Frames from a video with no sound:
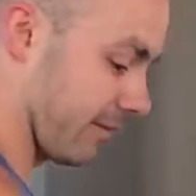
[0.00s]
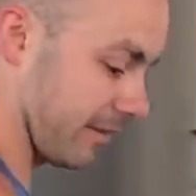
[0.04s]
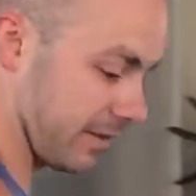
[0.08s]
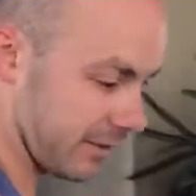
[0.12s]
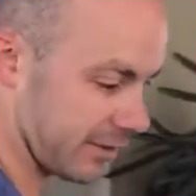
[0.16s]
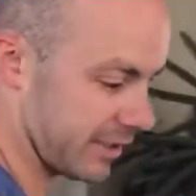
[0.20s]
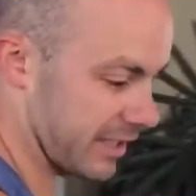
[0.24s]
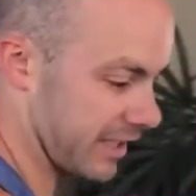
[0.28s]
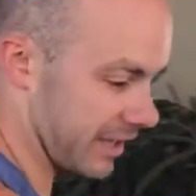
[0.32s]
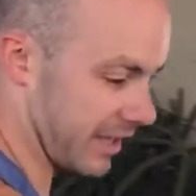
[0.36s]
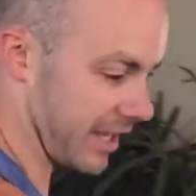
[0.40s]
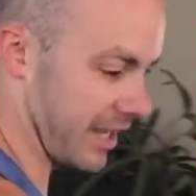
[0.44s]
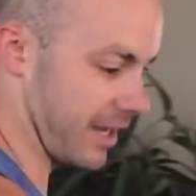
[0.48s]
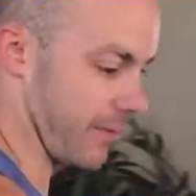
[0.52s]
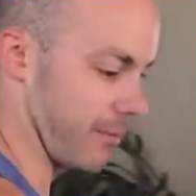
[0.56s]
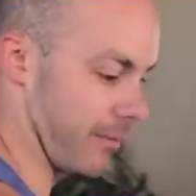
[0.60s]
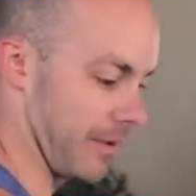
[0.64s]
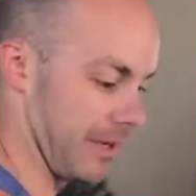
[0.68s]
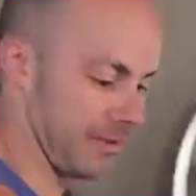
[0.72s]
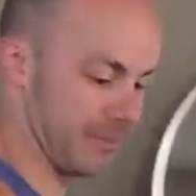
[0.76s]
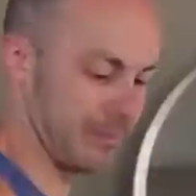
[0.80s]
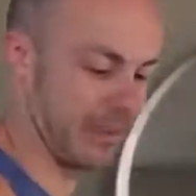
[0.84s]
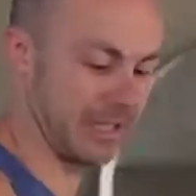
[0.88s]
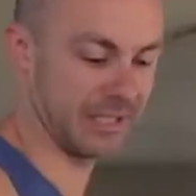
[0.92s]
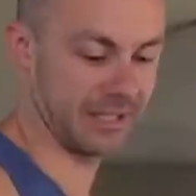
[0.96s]
Very late
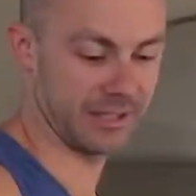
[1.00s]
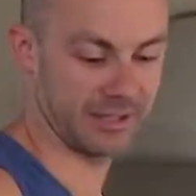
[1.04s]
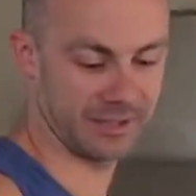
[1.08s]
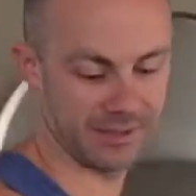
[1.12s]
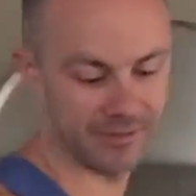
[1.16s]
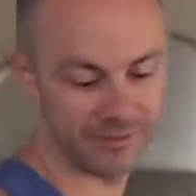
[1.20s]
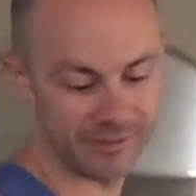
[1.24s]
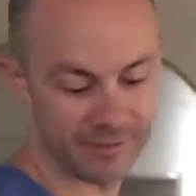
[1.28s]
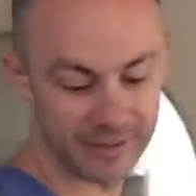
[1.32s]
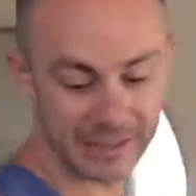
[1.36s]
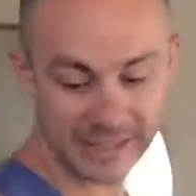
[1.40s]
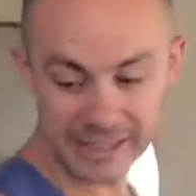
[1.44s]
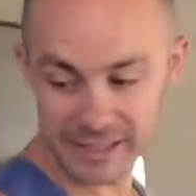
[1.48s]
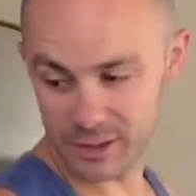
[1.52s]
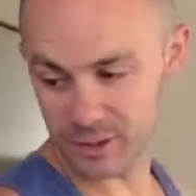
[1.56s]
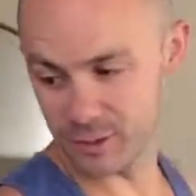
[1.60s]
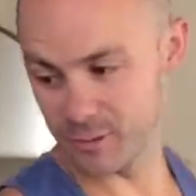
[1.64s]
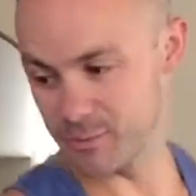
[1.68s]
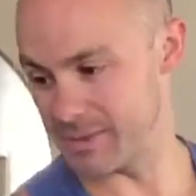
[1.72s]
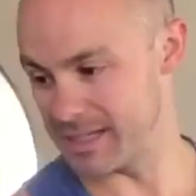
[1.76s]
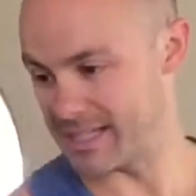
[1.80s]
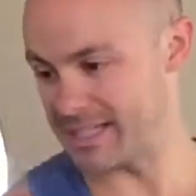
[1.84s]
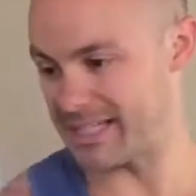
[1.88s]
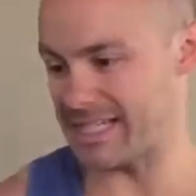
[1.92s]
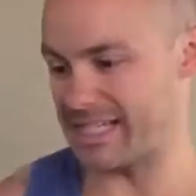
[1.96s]
one because of little
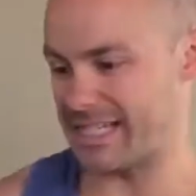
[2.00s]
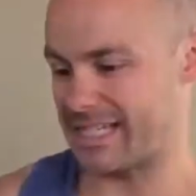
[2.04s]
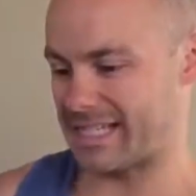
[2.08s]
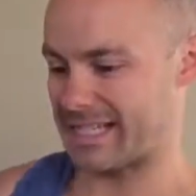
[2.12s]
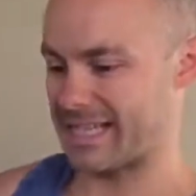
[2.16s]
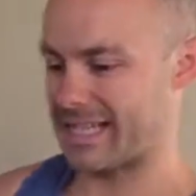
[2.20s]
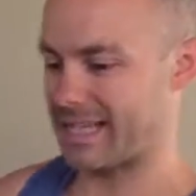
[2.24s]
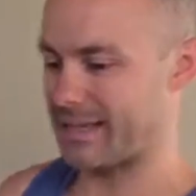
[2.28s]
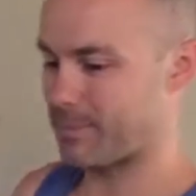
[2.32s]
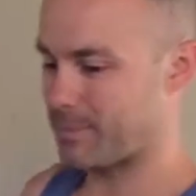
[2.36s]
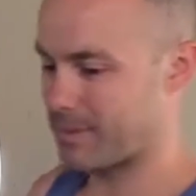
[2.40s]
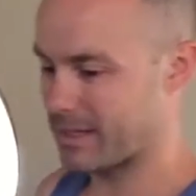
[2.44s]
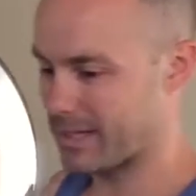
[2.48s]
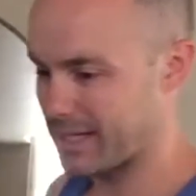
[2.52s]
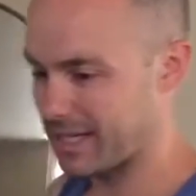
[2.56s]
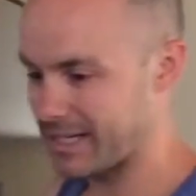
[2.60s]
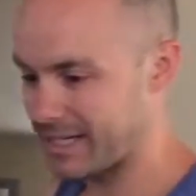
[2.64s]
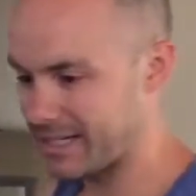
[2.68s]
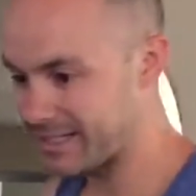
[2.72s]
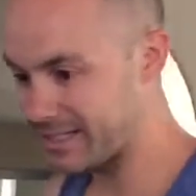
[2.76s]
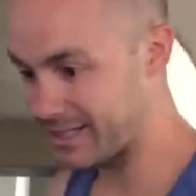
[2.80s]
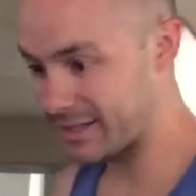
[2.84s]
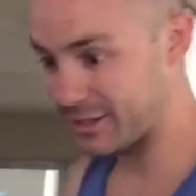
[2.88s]
Missy sleeping in,